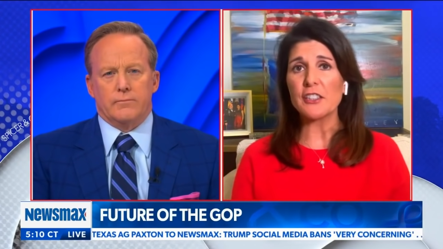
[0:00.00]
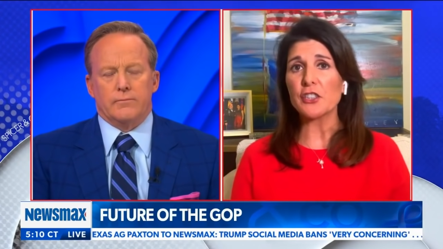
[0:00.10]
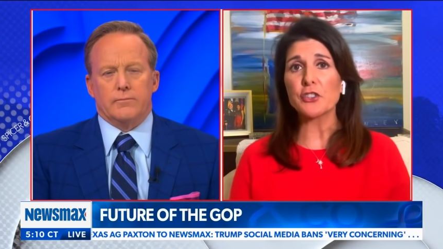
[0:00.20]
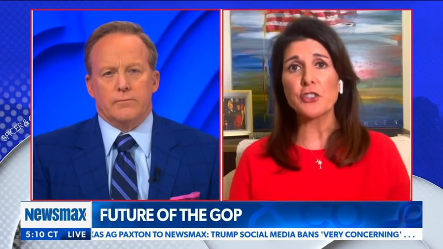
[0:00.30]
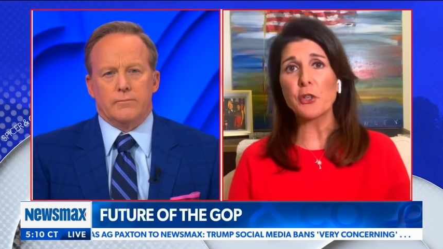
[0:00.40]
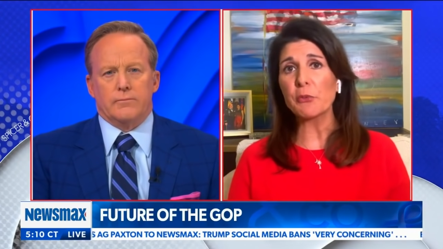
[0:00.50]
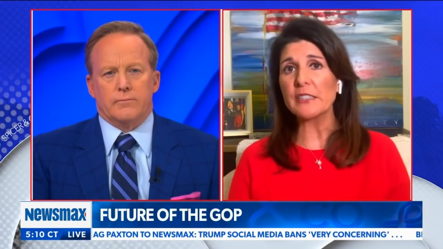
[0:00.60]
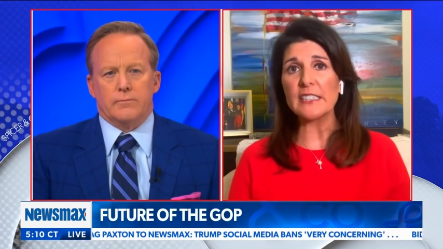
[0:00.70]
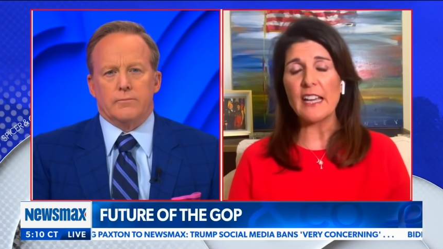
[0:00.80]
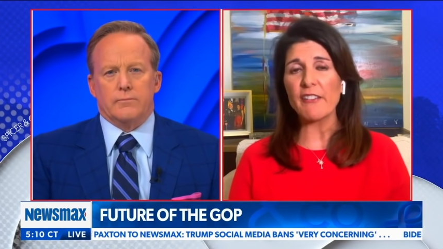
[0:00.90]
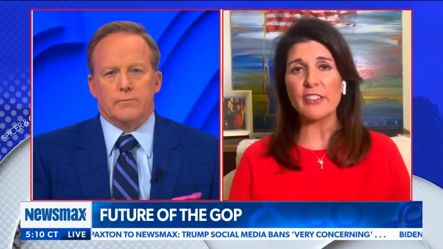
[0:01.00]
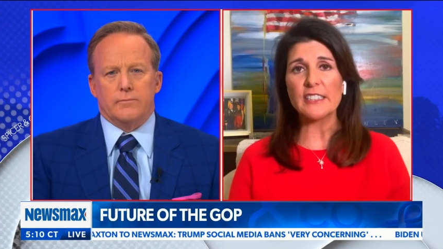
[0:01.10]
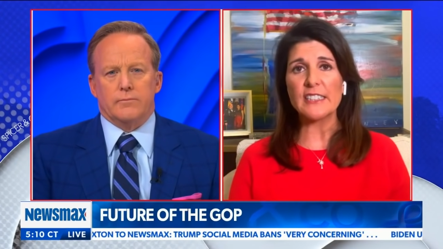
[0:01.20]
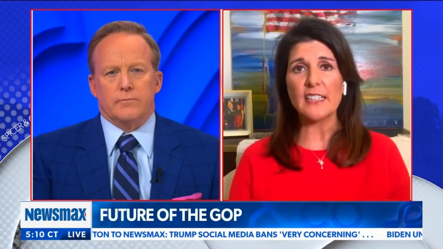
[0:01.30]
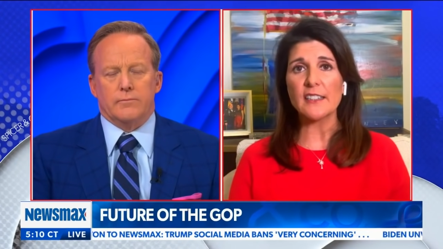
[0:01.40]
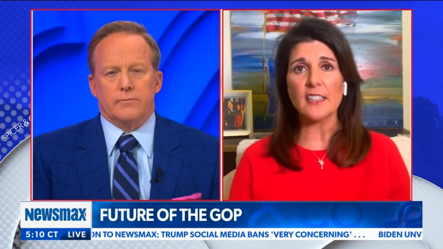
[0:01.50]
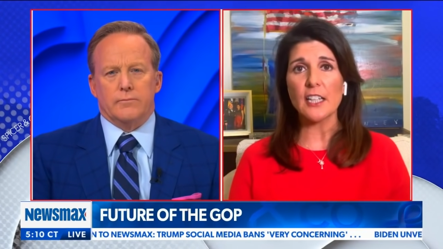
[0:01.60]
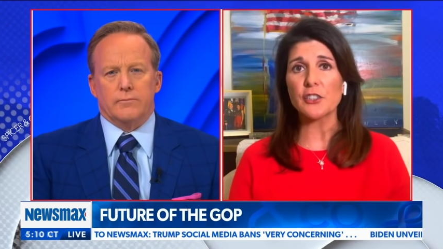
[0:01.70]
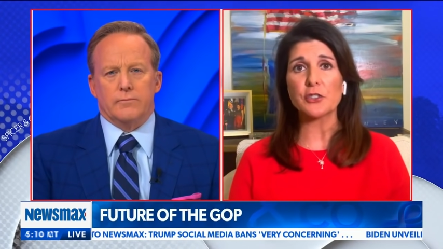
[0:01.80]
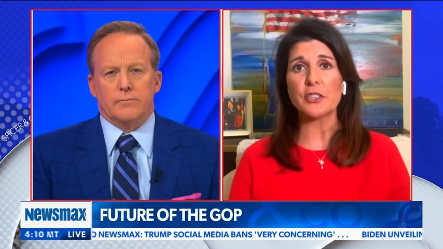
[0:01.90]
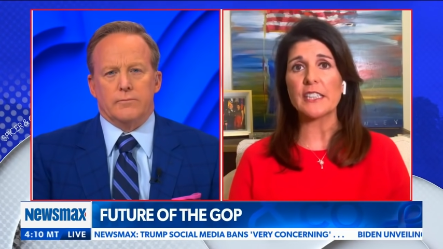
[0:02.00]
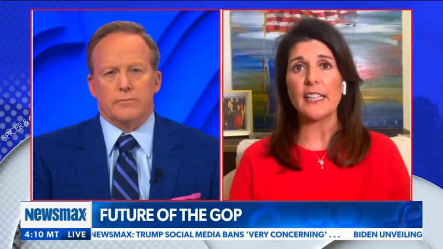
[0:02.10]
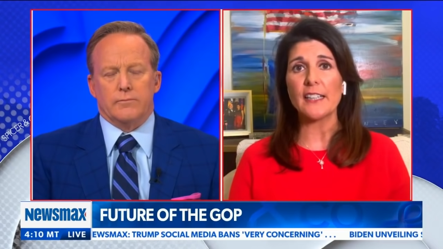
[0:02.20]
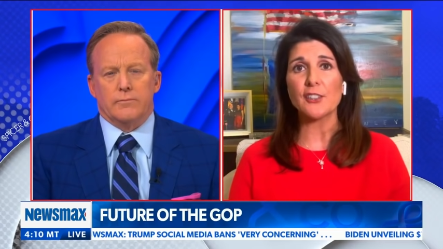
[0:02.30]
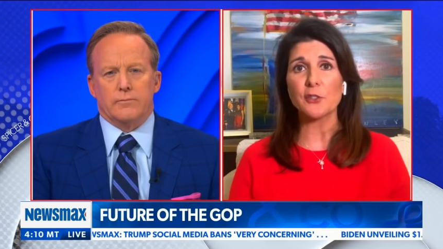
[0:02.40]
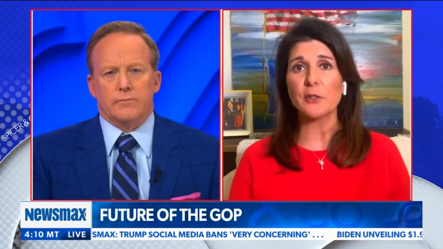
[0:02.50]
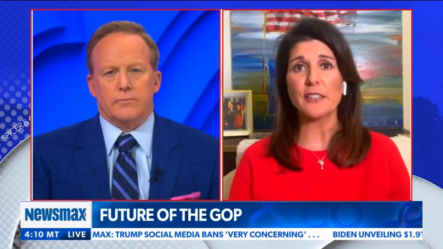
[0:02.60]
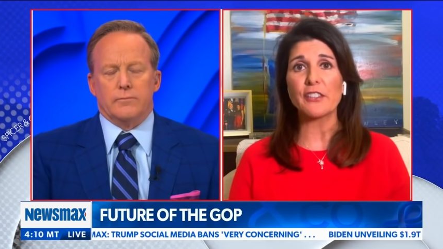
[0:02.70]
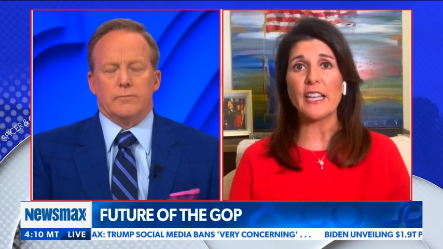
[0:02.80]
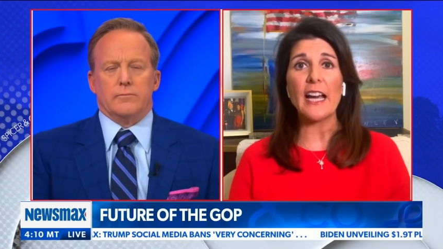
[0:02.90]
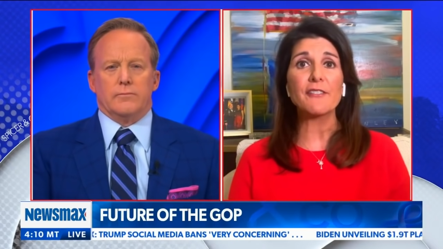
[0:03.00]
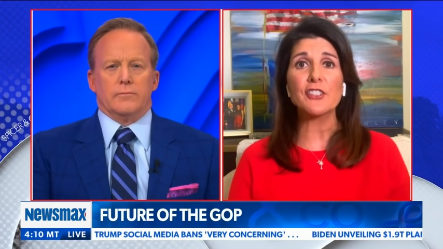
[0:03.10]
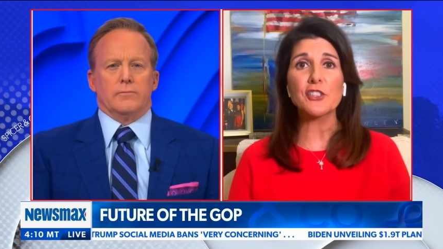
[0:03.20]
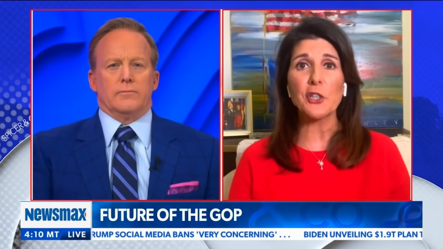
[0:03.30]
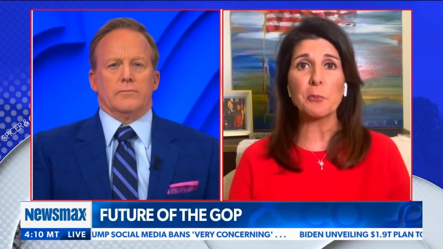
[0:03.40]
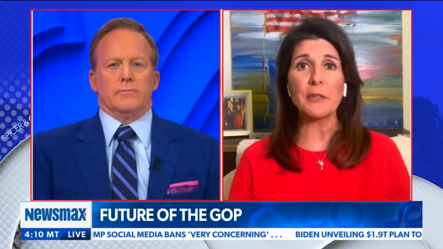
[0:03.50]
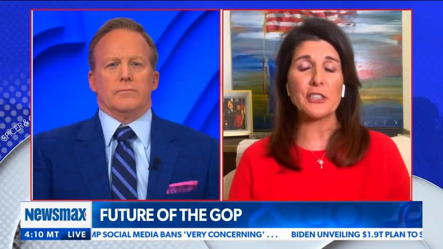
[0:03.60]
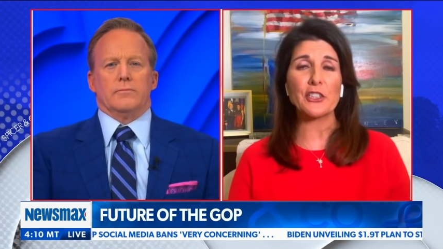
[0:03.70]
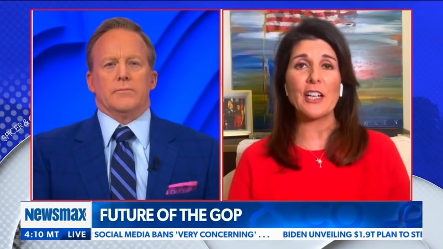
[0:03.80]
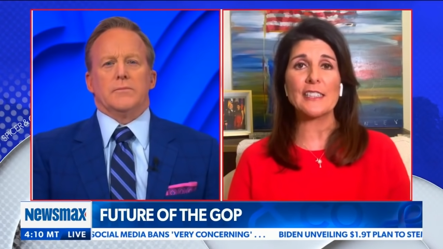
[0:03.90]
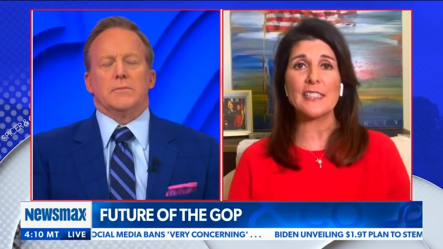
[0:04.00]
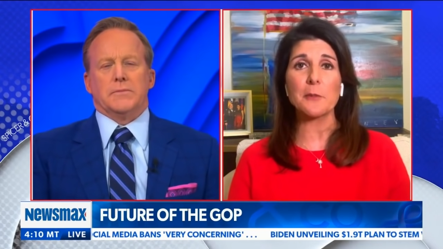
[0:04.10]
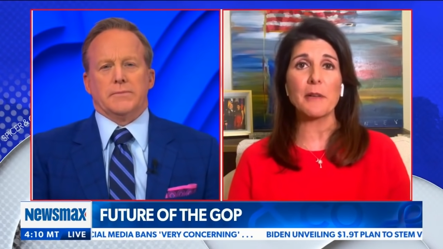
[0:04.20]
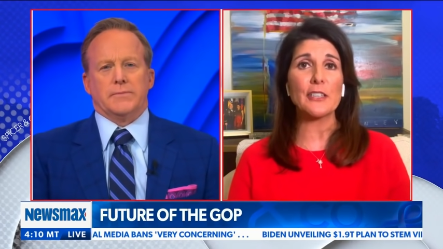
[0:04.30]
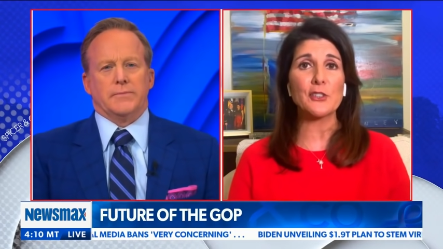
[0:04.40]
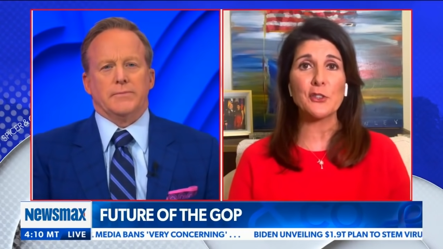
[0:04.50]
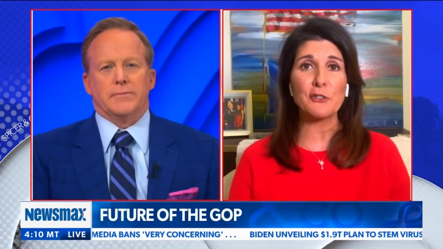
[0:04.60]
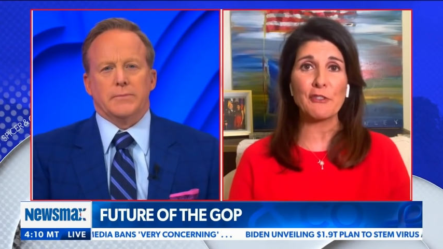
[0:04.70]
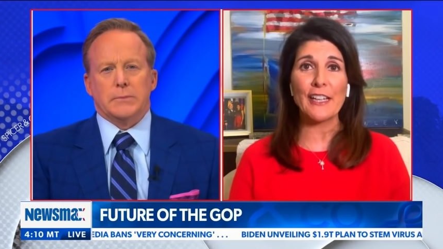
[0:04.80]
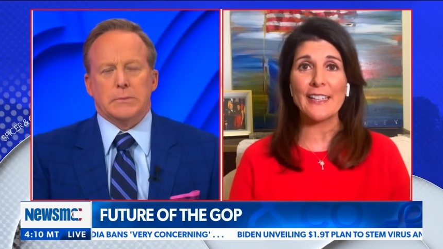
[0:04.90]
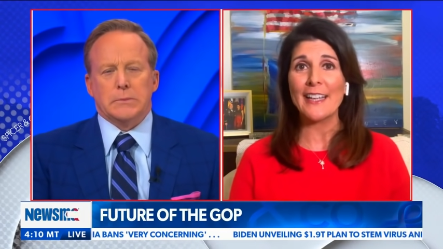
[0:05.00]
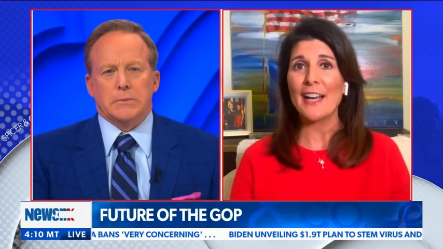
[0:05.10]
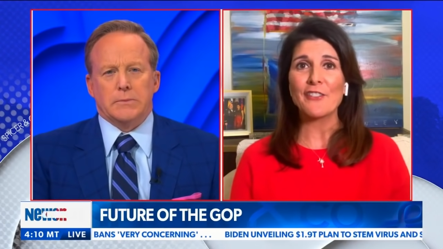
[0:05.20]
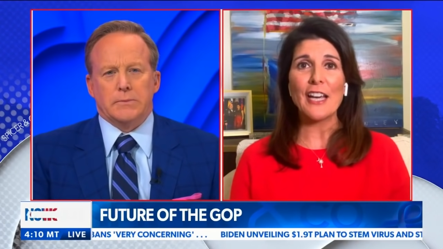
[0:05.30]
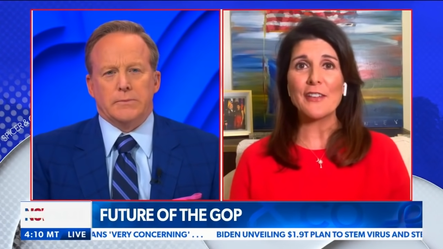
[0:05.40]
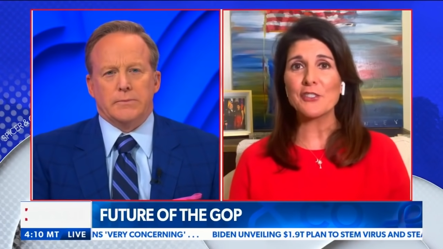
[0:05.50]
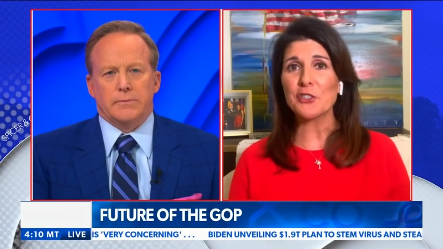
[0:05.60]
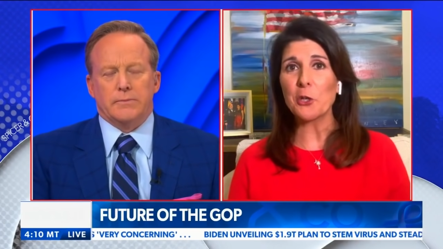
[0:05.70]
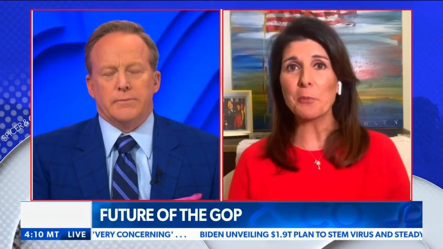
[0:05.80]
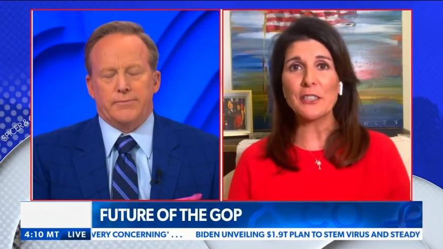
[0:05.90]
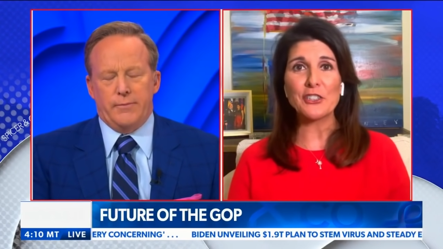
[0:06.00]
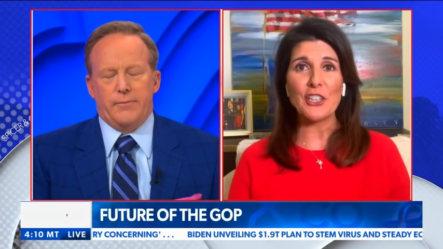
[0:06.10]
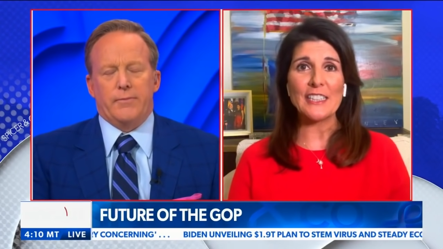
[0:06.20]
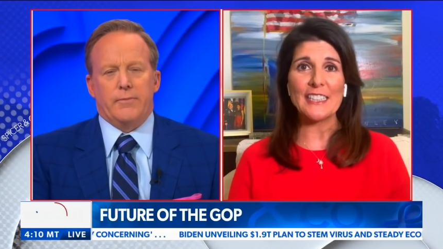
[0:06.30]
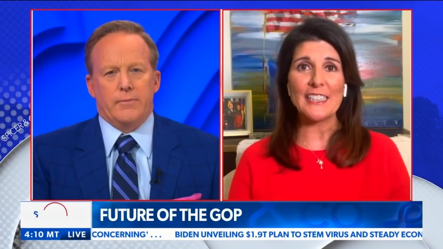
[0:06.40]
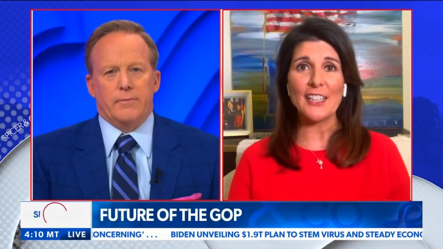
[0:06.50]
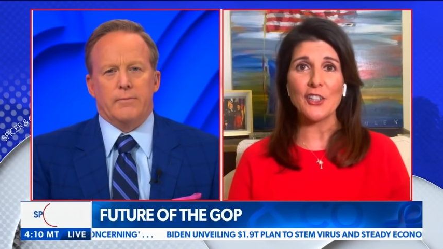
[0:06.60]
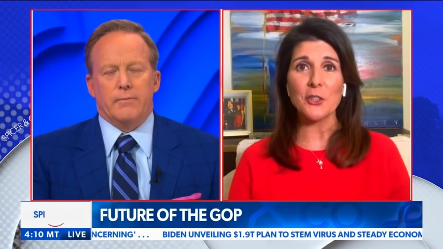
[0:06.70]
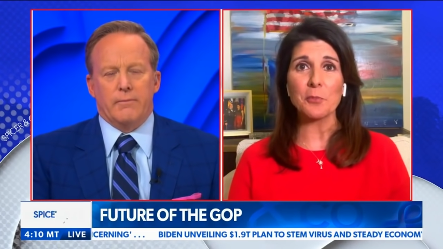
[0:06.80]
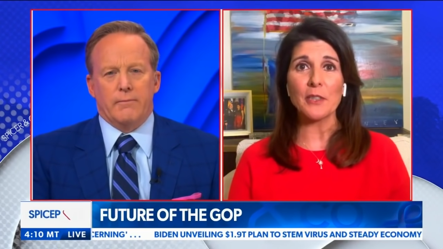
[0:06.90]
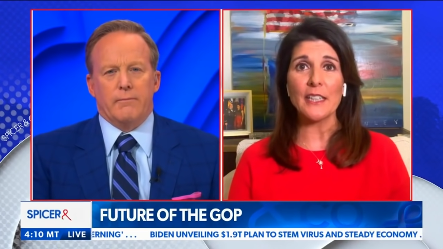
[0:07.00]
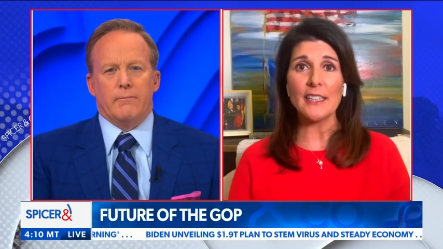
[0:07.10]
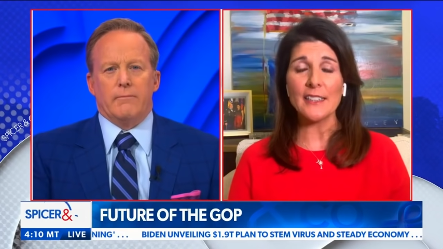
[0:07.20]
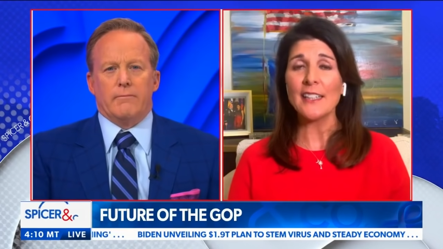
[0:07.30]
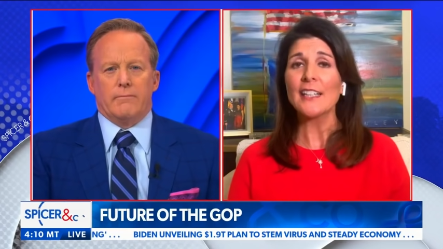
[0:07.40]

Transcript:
Speaker 1: There's no reason every state in the country can't do it. If you have to show picture ID to buy Sudafed, you have to show picture ID to get on a plane.